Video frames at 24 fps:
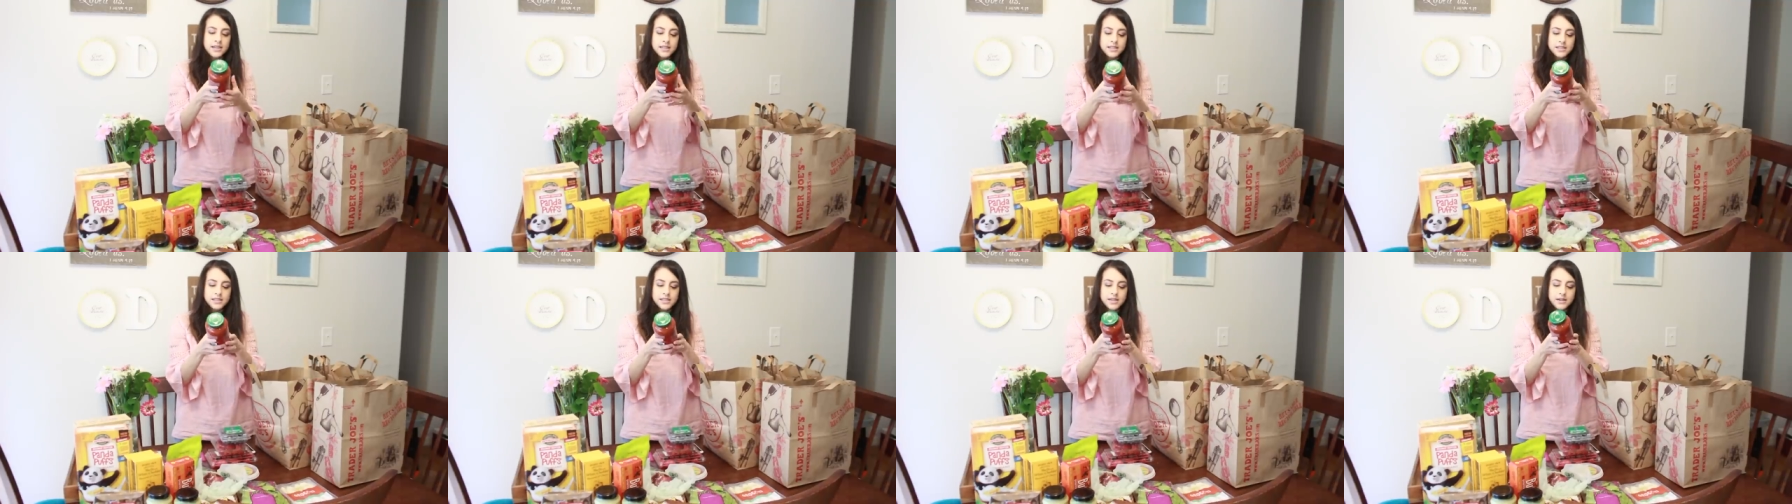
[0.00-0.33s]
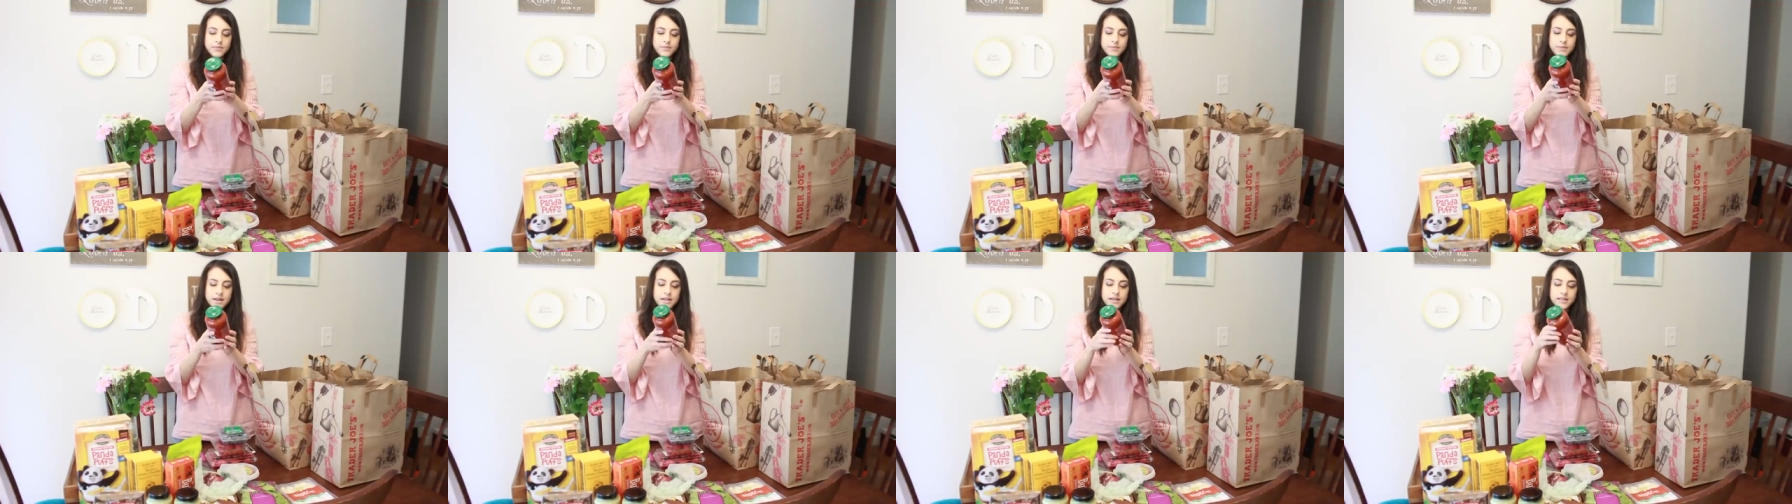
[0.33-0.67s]

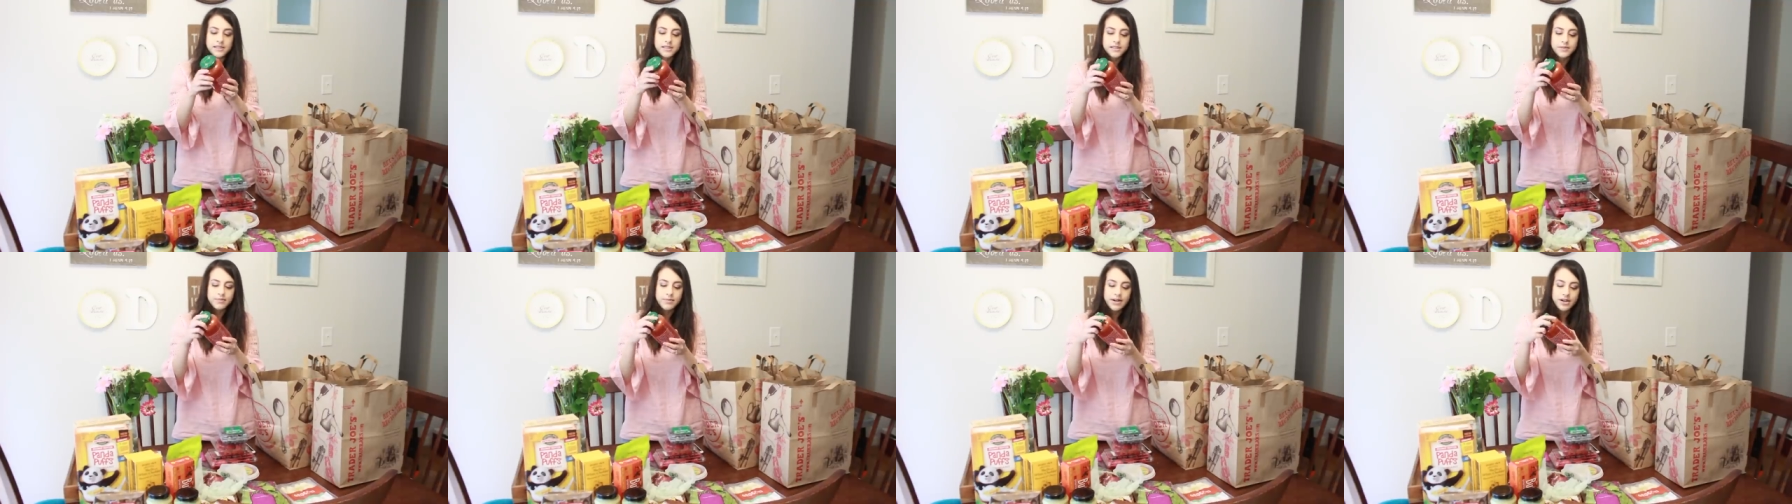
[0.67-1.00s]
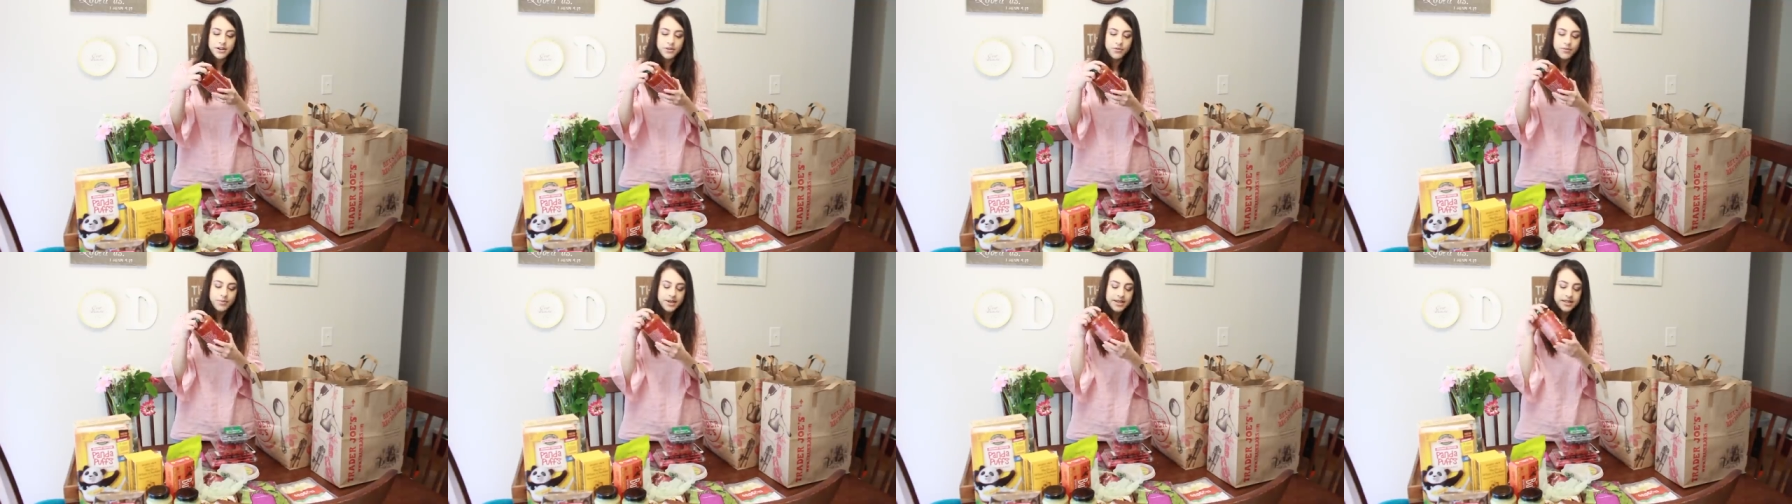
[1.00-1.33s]
some
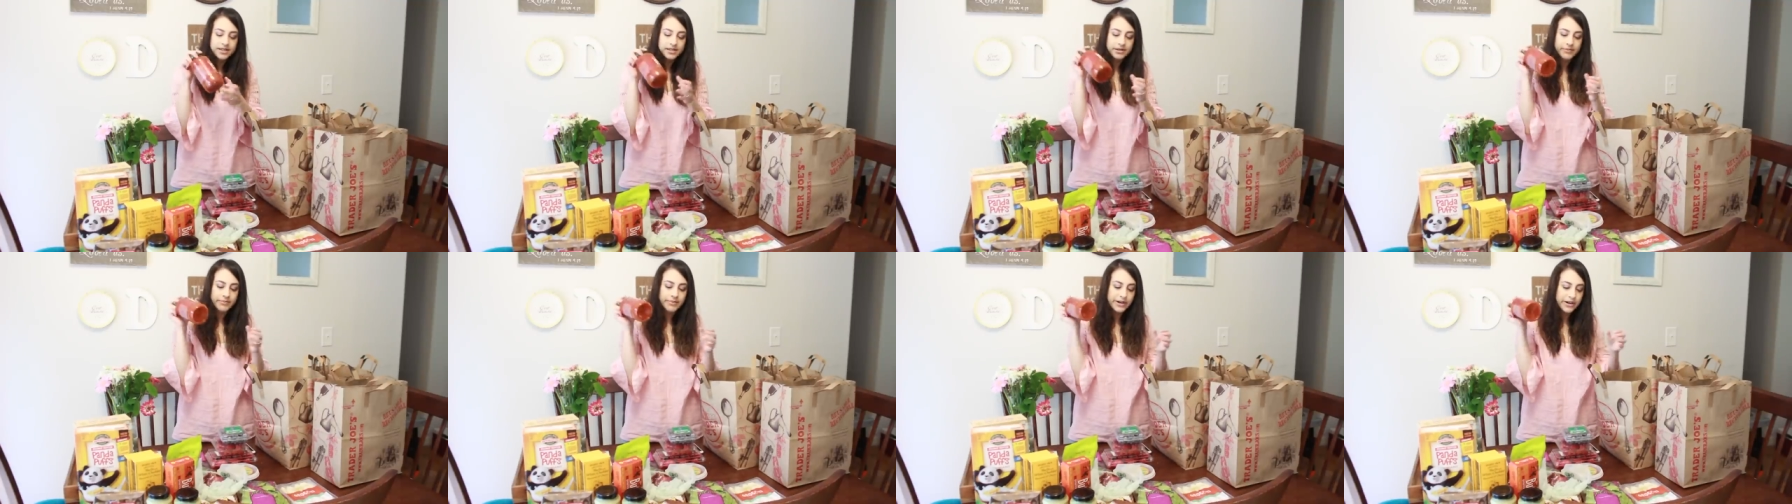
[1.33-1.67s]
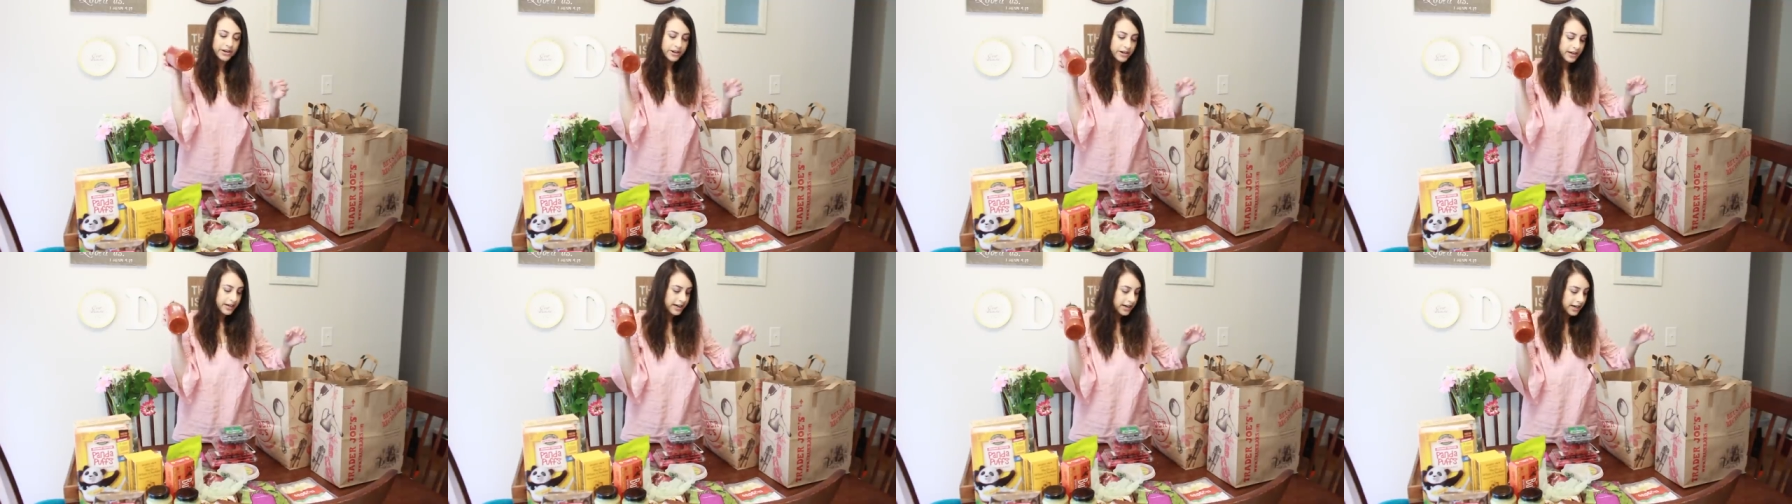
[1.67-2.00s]
tomato basil
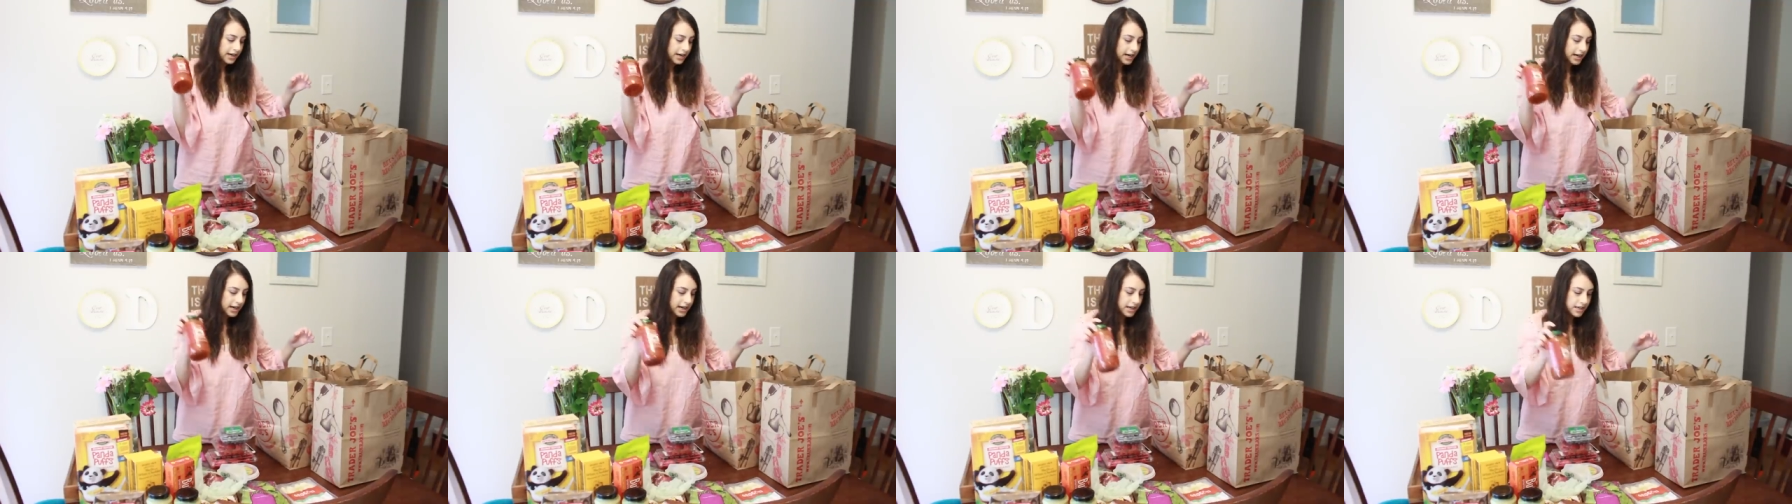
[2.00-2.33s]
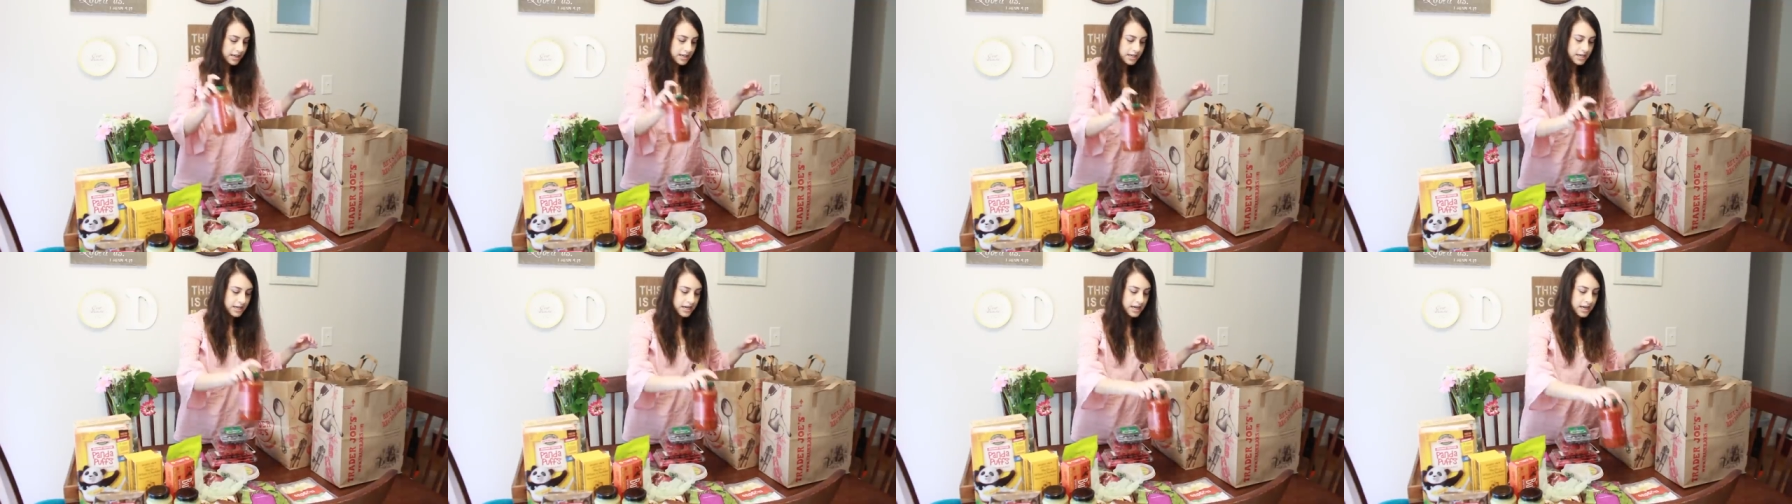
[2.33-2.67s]

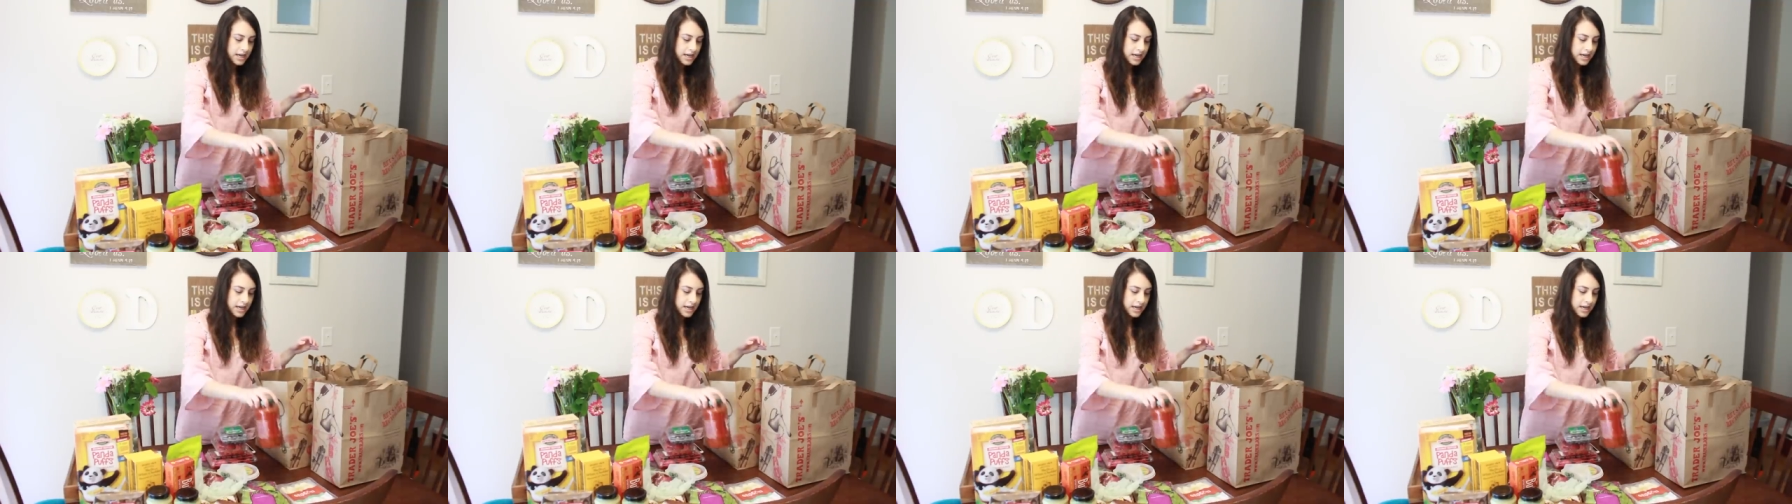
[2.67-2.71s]
marinara.